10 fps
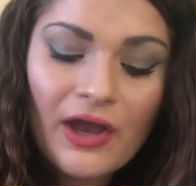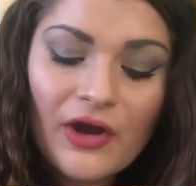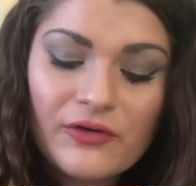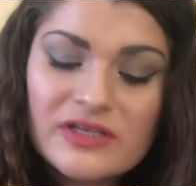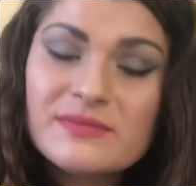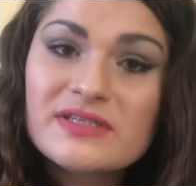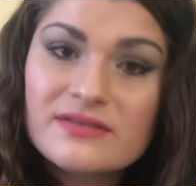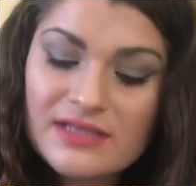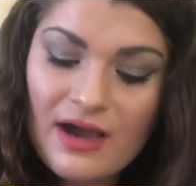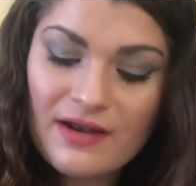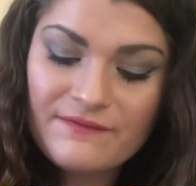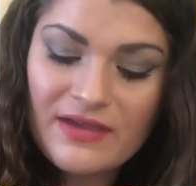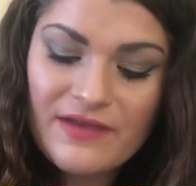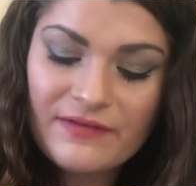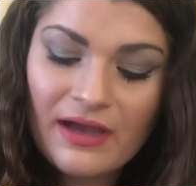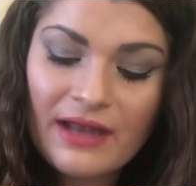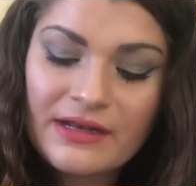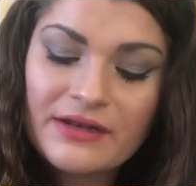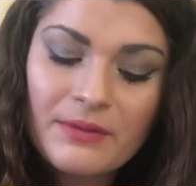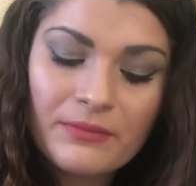a Christmas of scarlet fever and
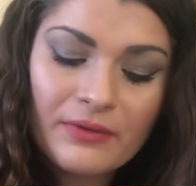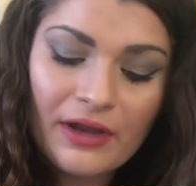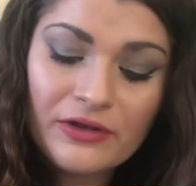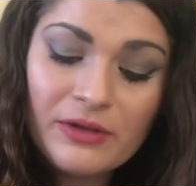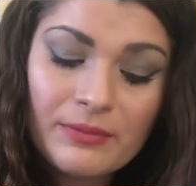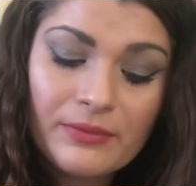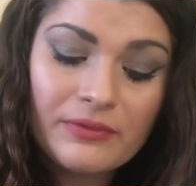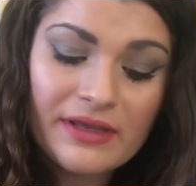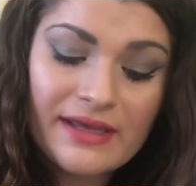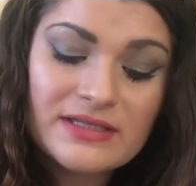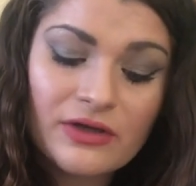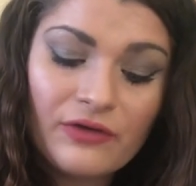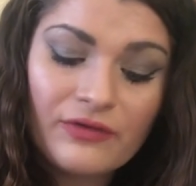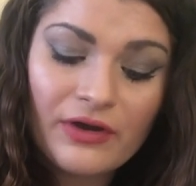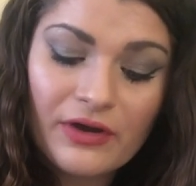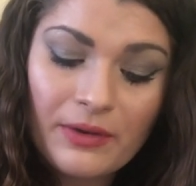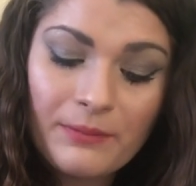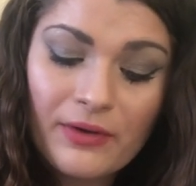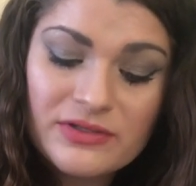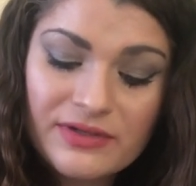innumerable years of
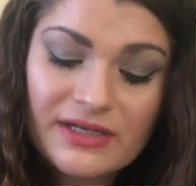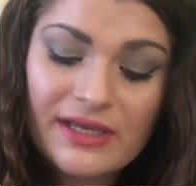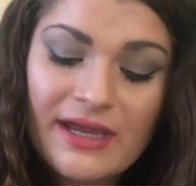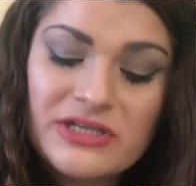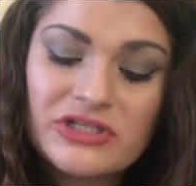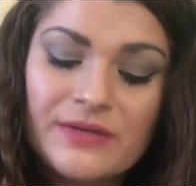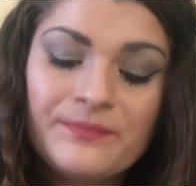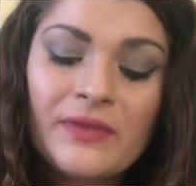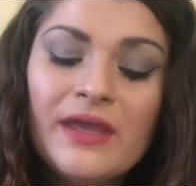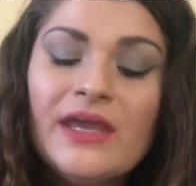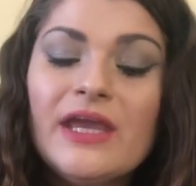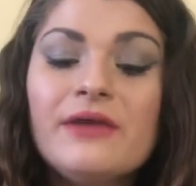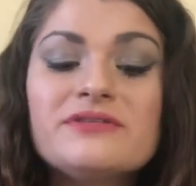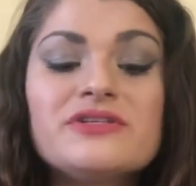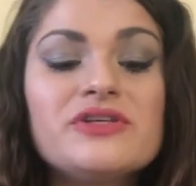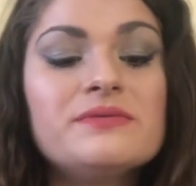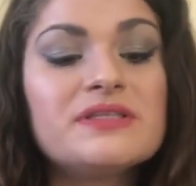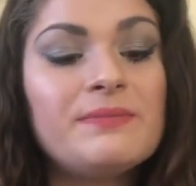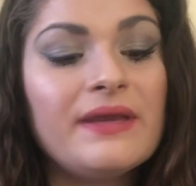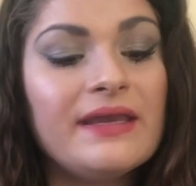compulsory education, he was assumed
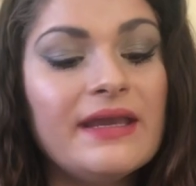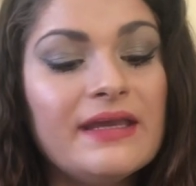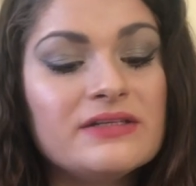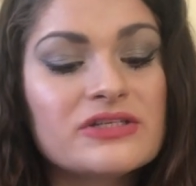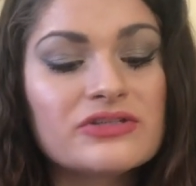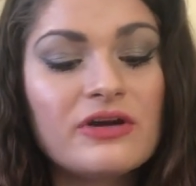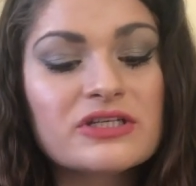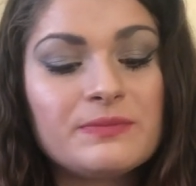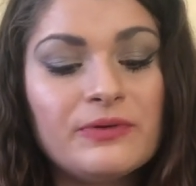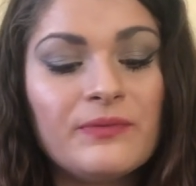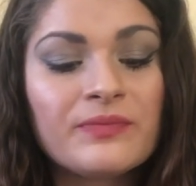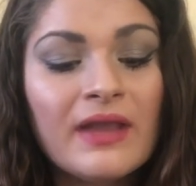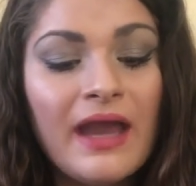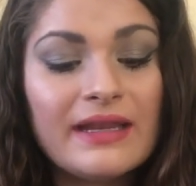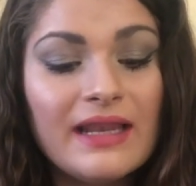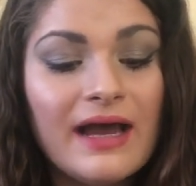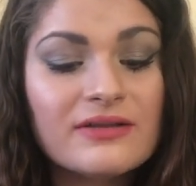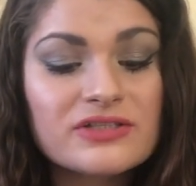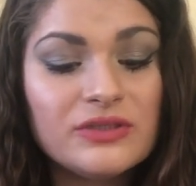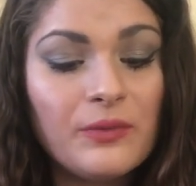to be indestructible and allowed
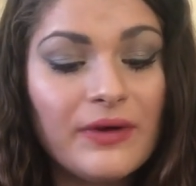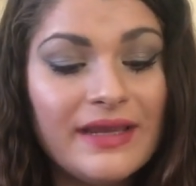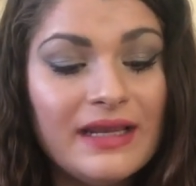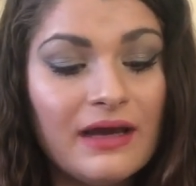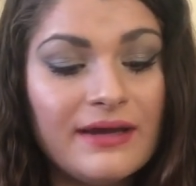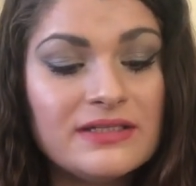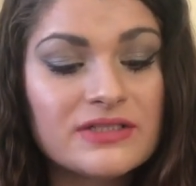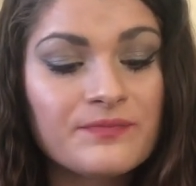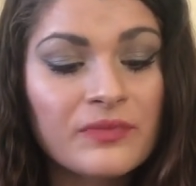to do what he liked.